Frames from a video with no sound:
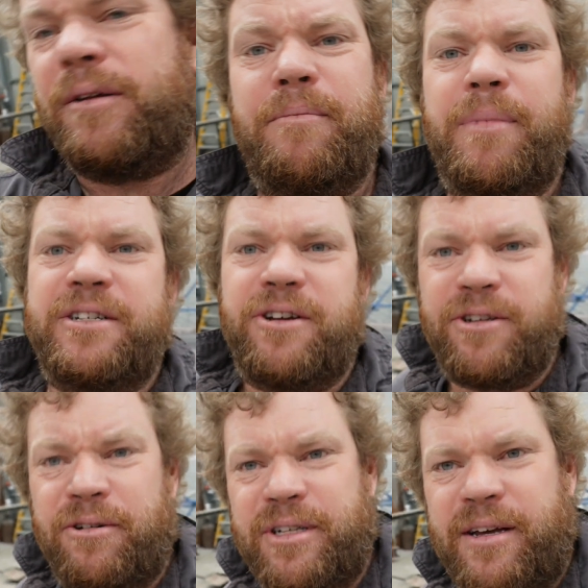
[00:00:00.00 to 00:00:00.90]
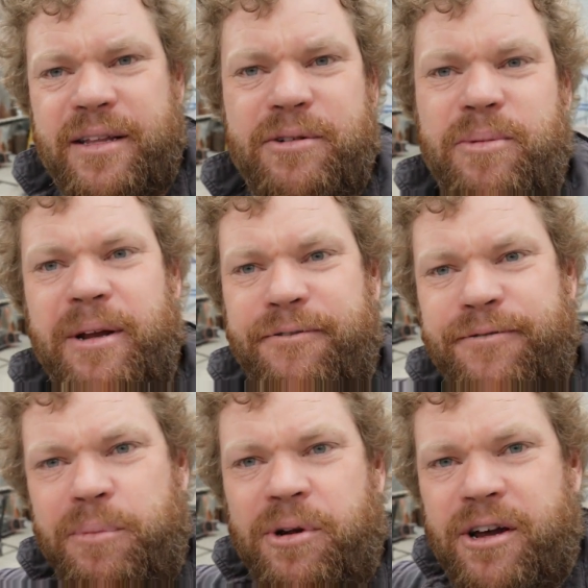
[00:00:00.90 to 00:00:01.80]
Bash those holes out, then we should be able to
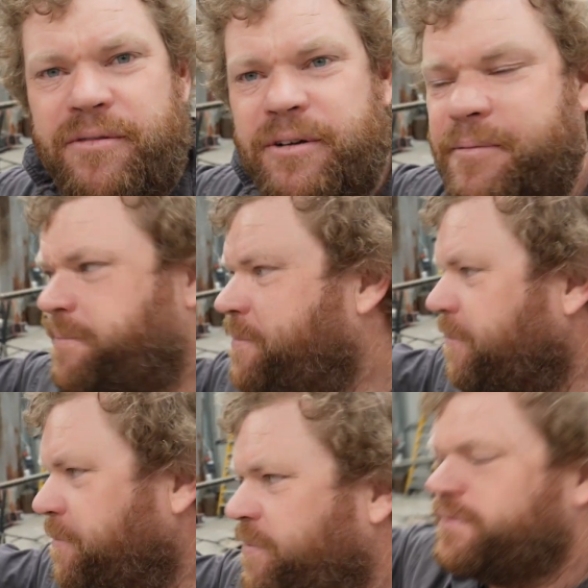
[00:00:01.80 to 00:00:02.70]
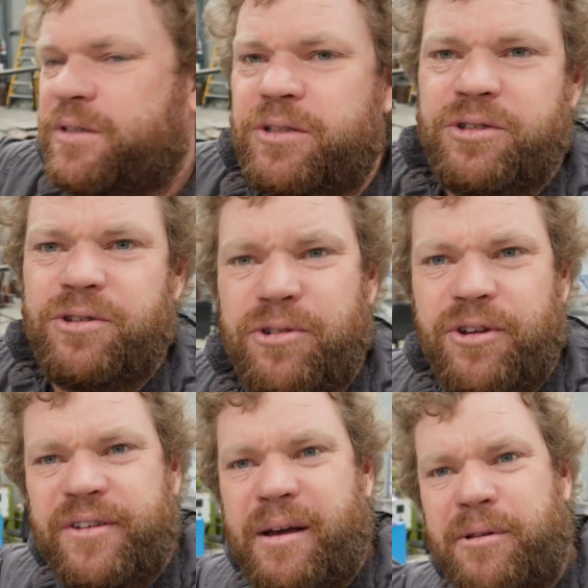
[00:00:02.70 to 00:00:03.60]
flip it over, do
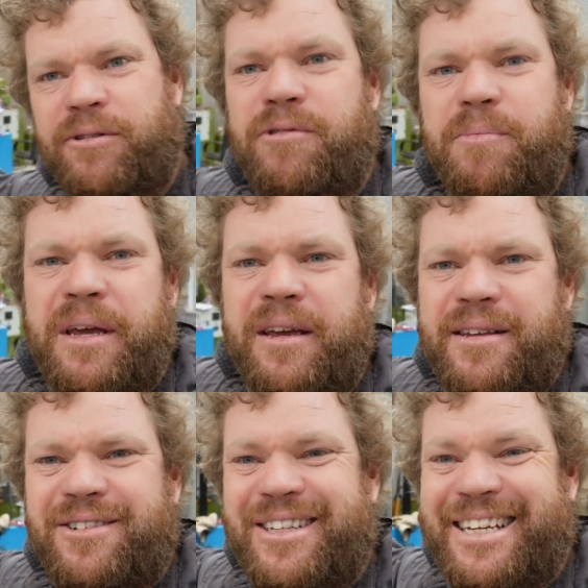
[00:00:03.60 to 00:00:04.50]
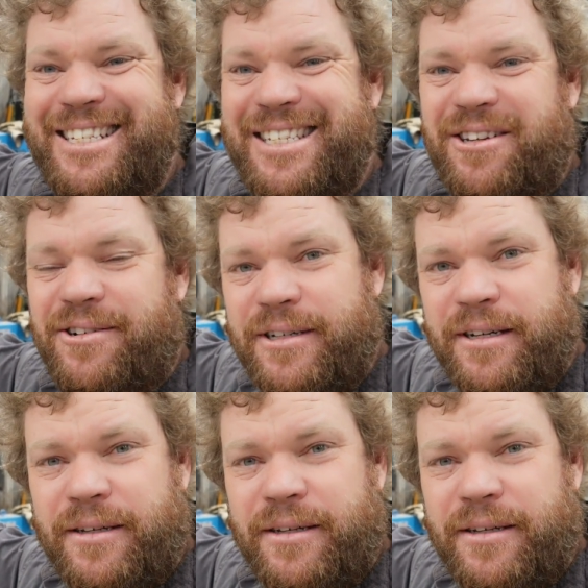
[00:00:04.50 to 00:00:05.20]
those couple little repairs on the inside,